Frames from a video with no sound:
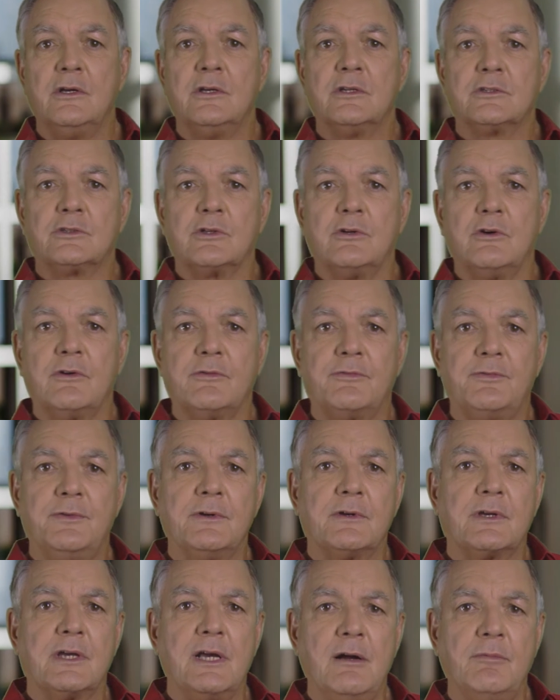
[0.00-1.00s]
So if
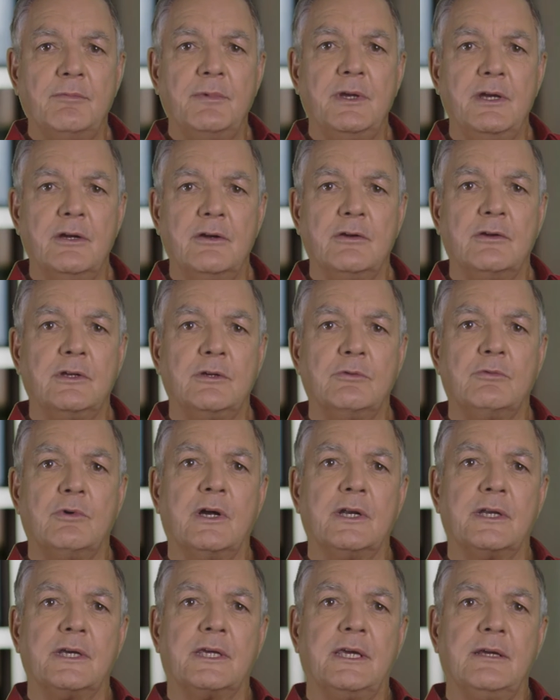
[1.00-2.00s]
you come here and you
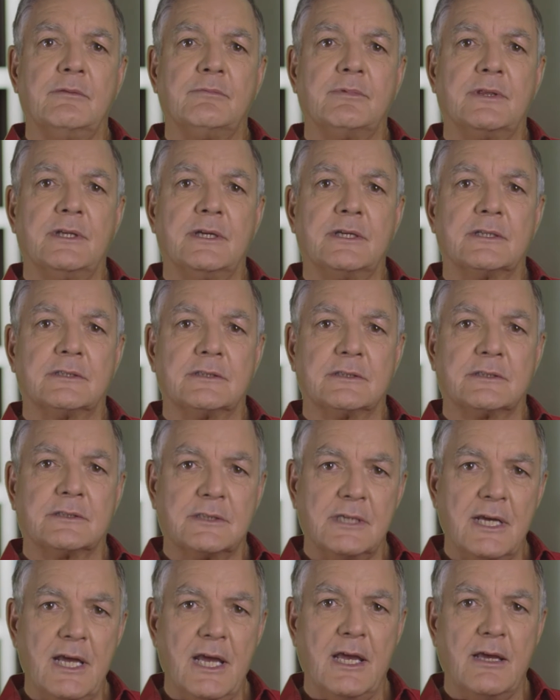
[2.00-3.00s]
want to keep things the
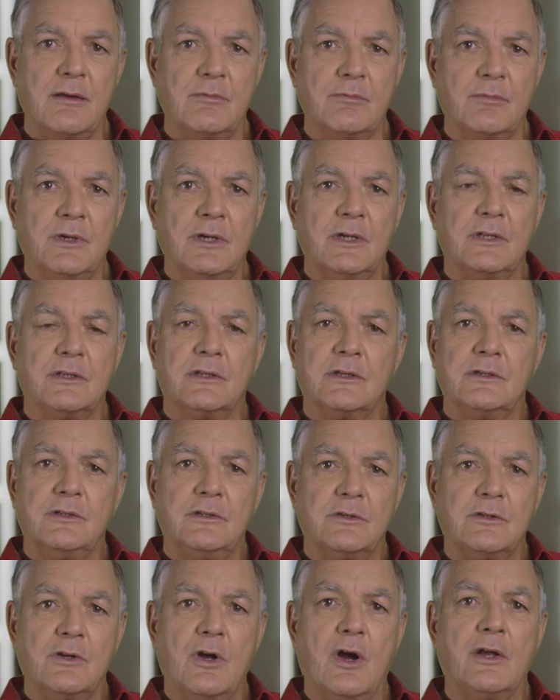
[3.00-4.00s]
same, then
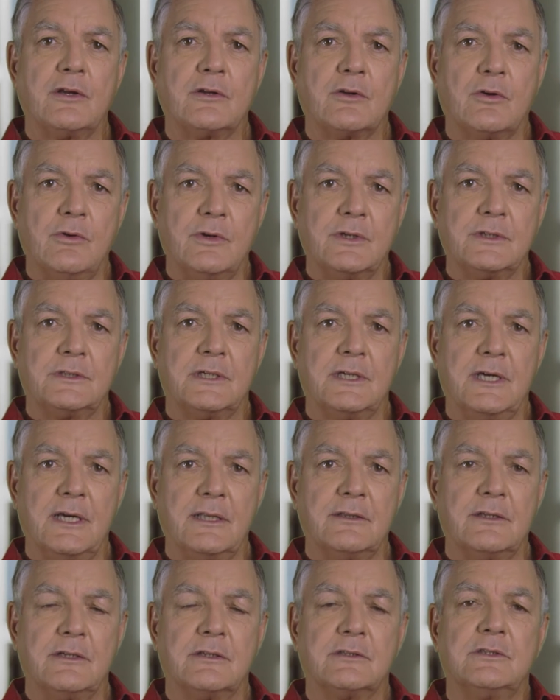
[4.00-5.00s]
you're not going to
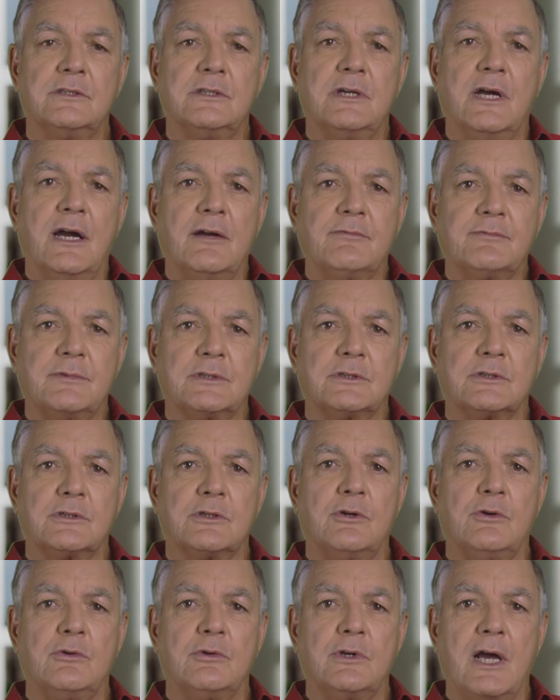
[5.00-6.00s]
get this. You have to
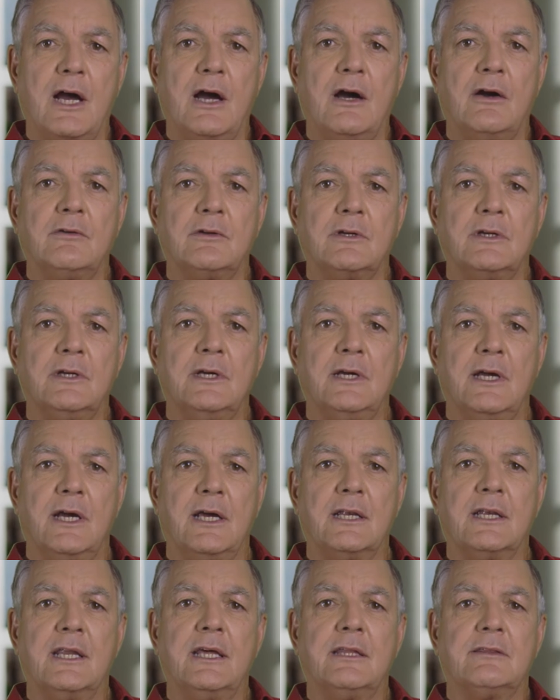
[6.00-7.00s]
slow down
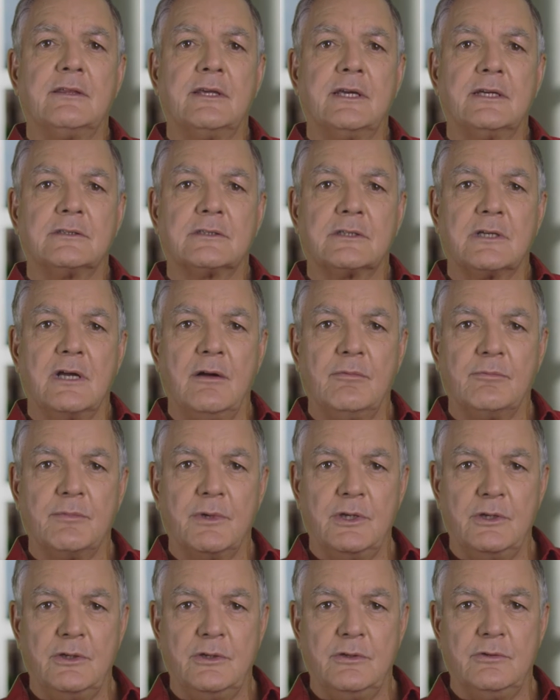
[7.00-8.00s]
and let things come
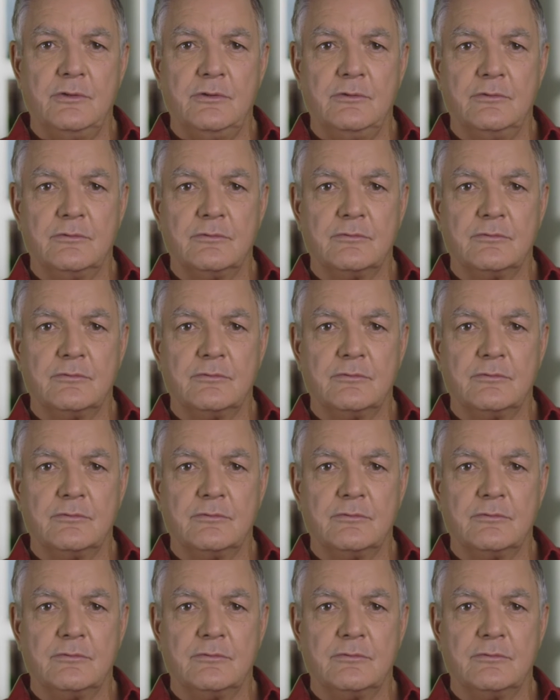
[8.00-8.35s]
to you.